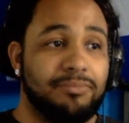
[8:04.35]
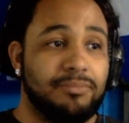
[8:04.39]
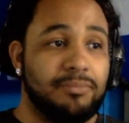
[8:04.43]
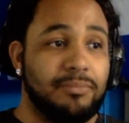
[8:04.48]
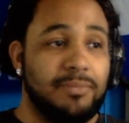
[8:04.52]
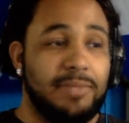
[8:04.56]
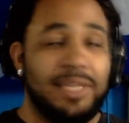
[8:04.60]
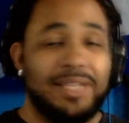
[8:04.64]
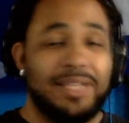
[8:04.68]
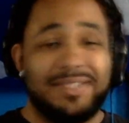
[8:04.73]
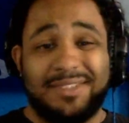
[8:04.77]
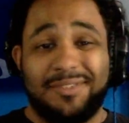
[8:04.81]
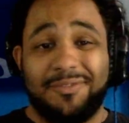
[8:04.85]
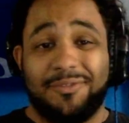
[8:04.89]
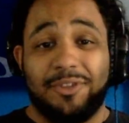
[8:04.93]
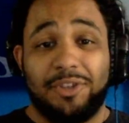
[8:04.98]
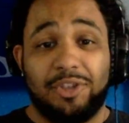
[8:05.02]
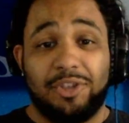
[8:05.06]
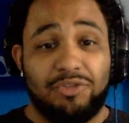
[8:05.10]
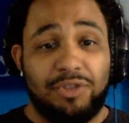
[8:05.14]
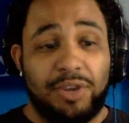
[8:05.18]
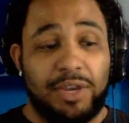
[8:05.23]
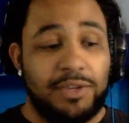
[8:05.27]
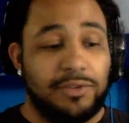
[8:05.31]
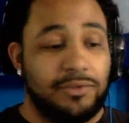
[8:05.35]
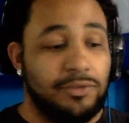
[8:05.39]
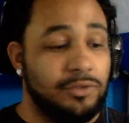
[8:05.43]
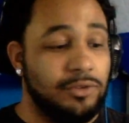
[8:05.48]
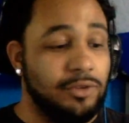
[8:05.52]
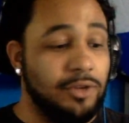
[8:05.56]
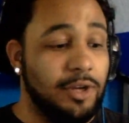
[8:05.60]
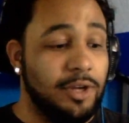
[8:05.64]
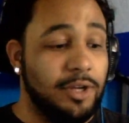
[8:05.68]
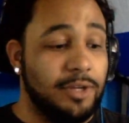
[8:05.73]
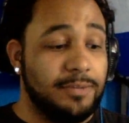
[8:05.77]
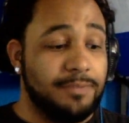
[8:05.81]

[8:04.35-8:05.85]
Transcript: that's it for the transfer talk.